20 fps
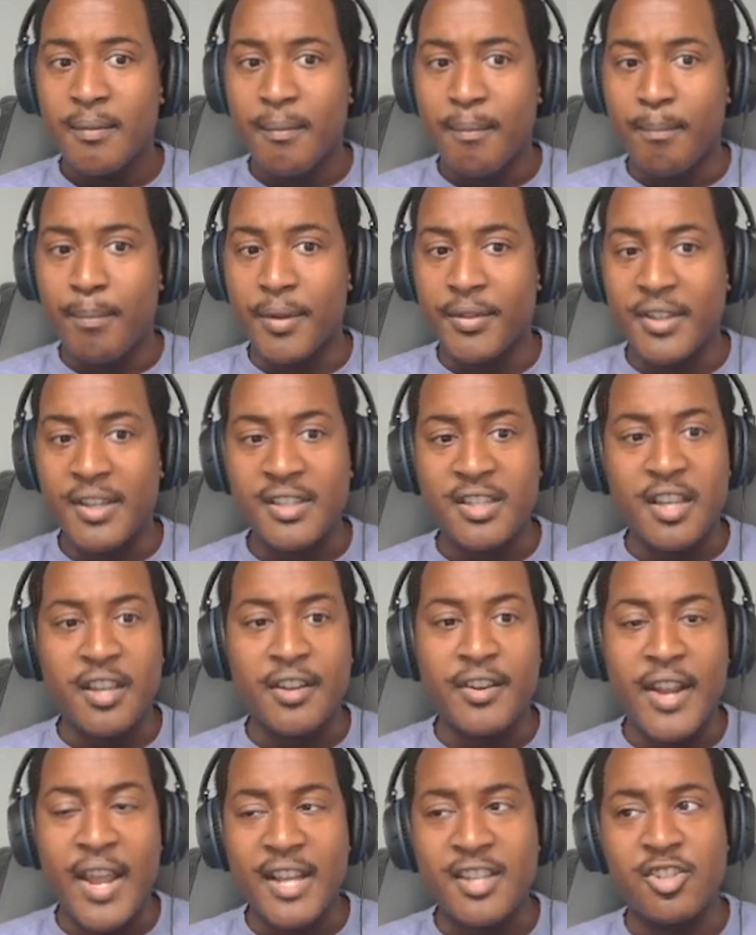but these
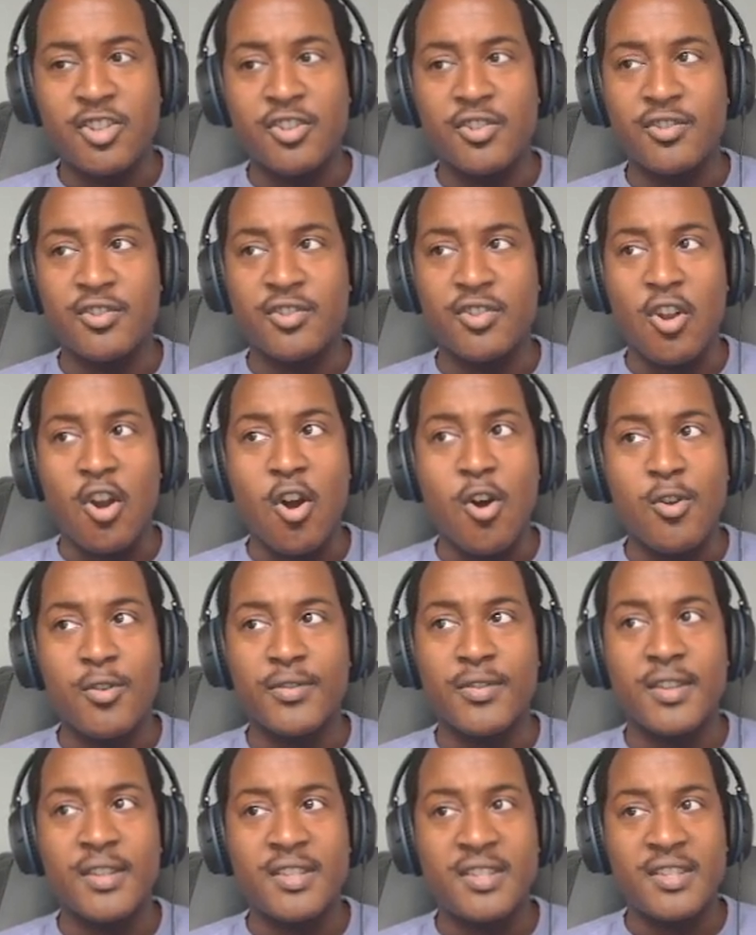connections
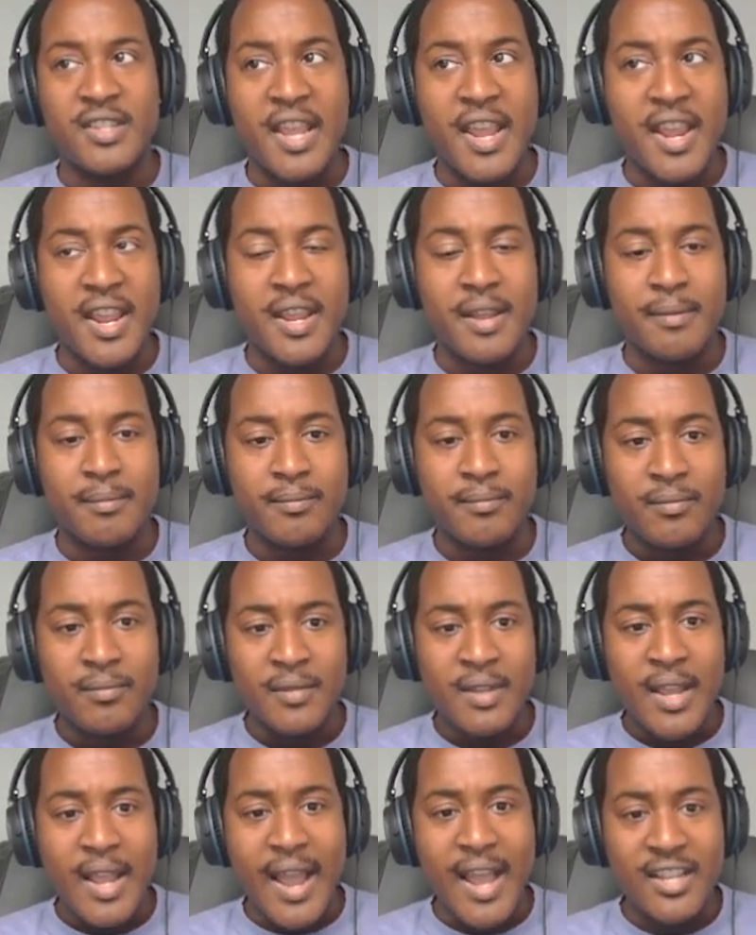aren't the same
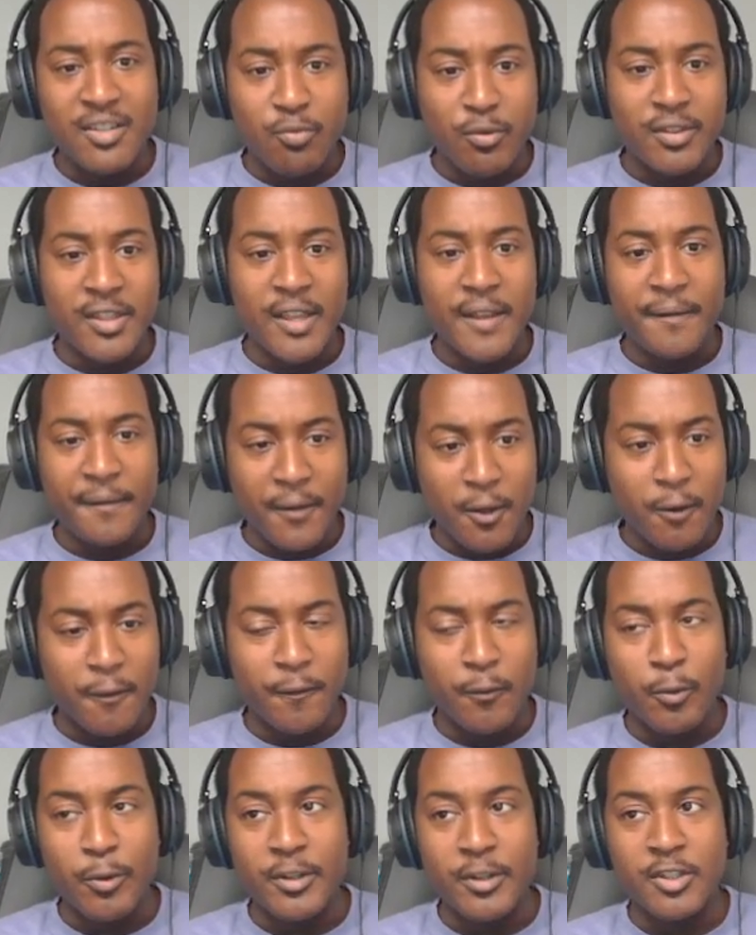as what they feel
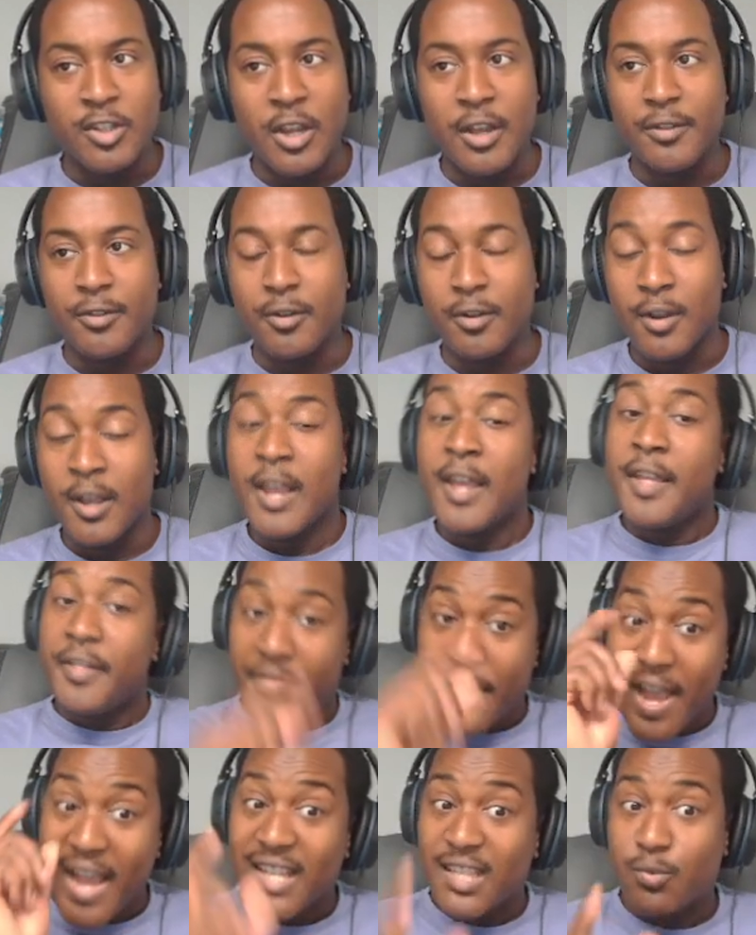for each other,
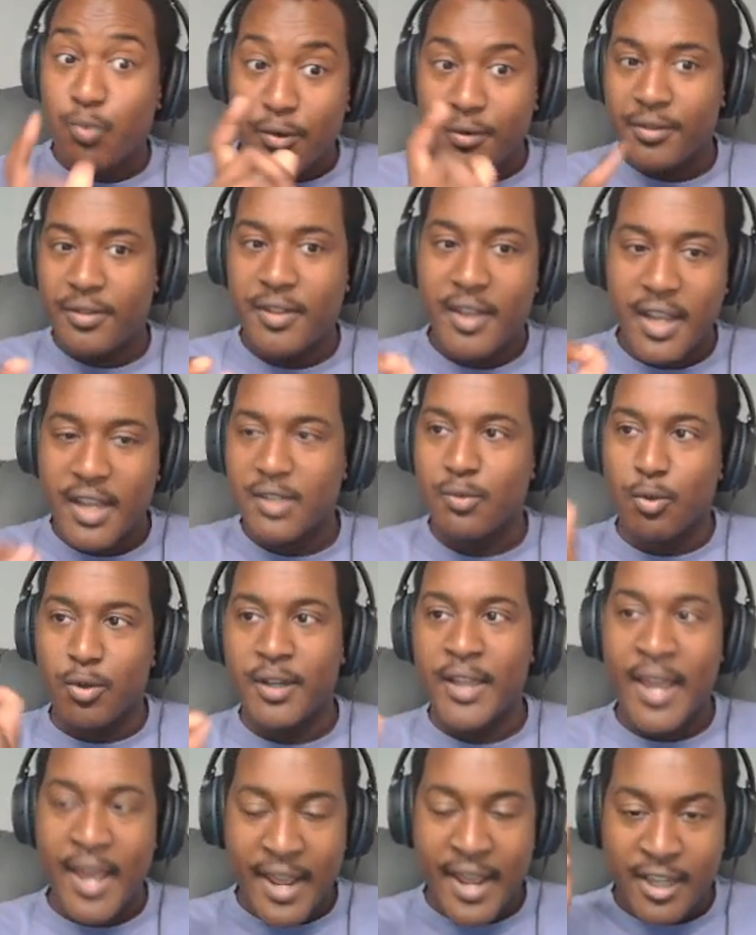that's where things will
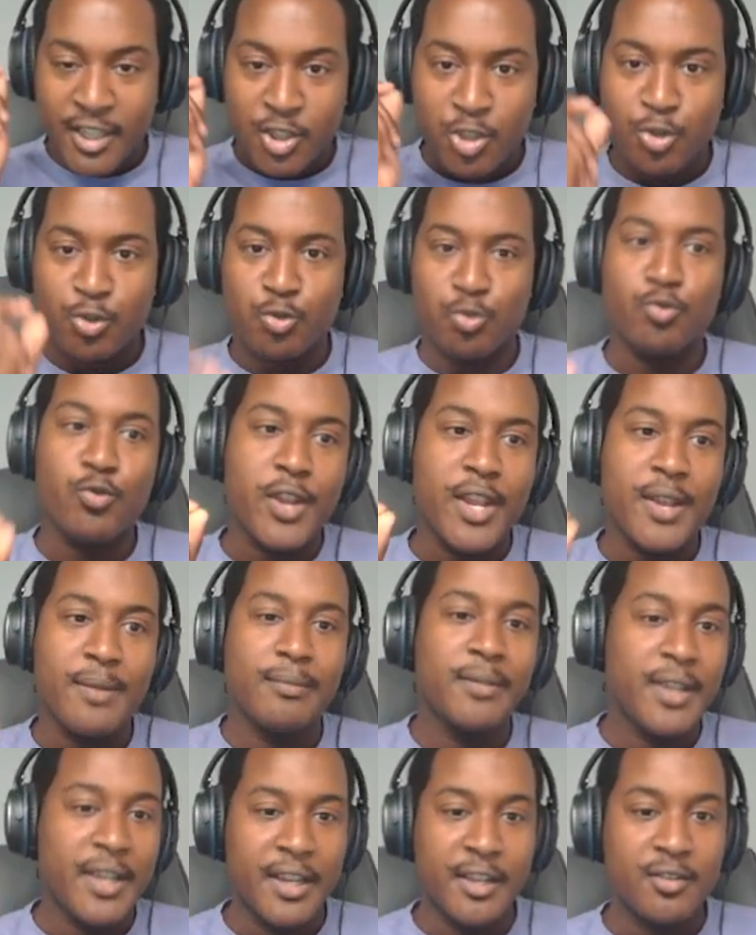get
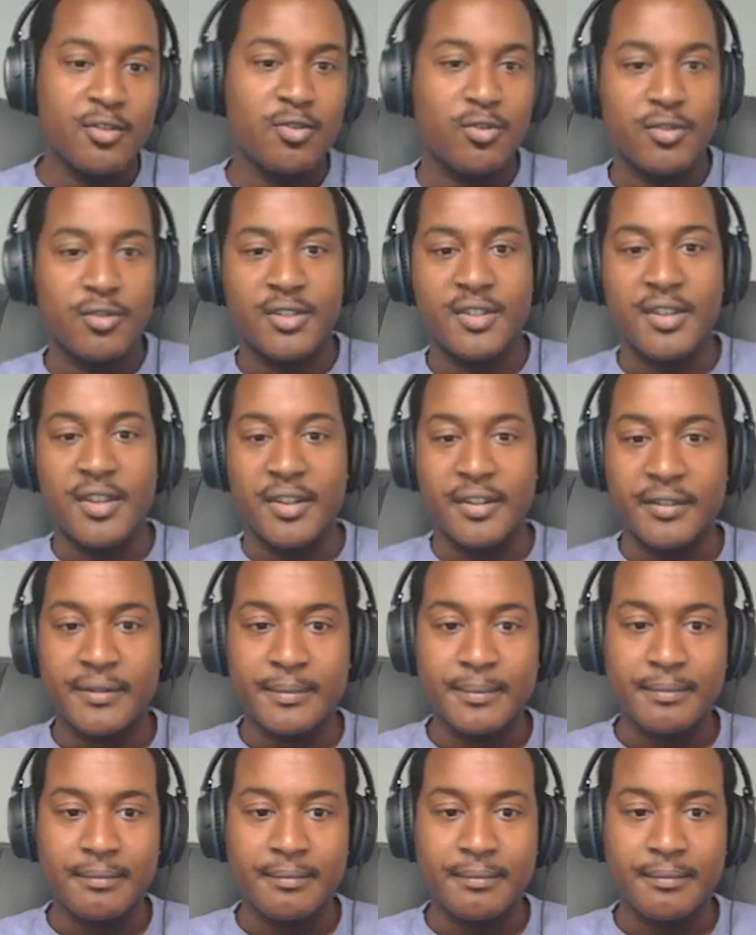extremely interesting.